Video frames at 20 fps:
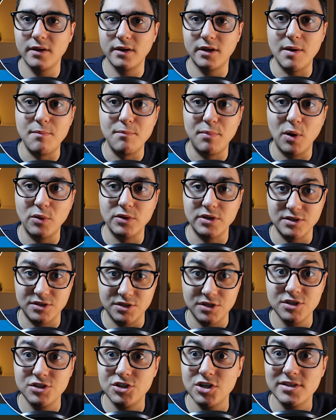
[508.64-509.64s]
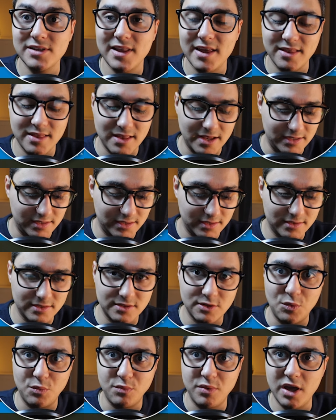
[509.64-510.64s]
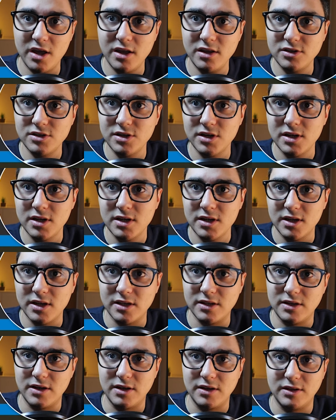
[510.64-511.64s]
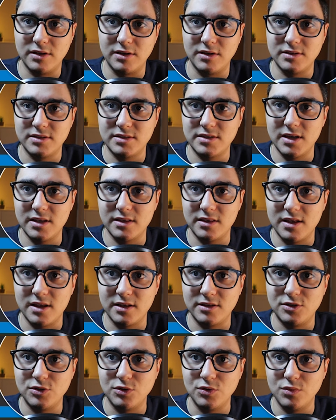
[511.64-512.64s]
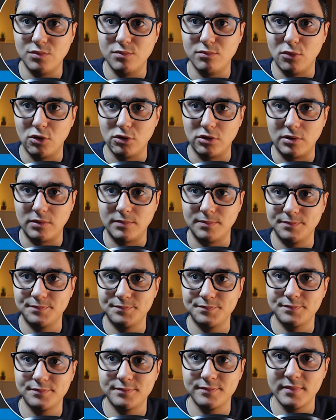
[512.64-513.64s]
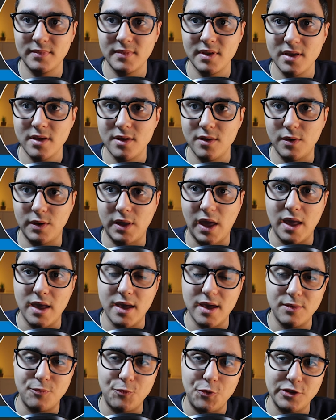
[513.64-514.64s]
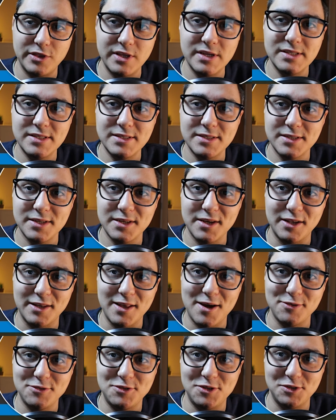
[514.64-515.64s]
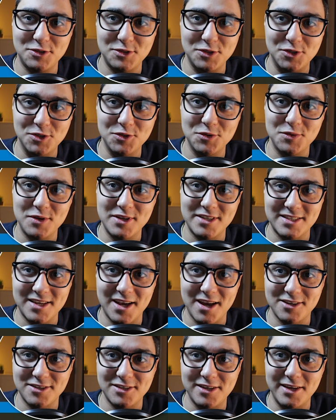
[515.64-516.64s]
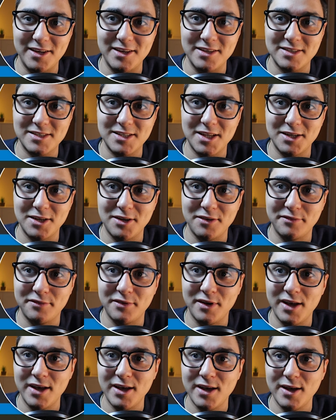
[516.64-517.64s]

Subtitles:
components, just like this. So page, and then I'm gonna set that to model. Okay, and what this allows you to do is actually, instead of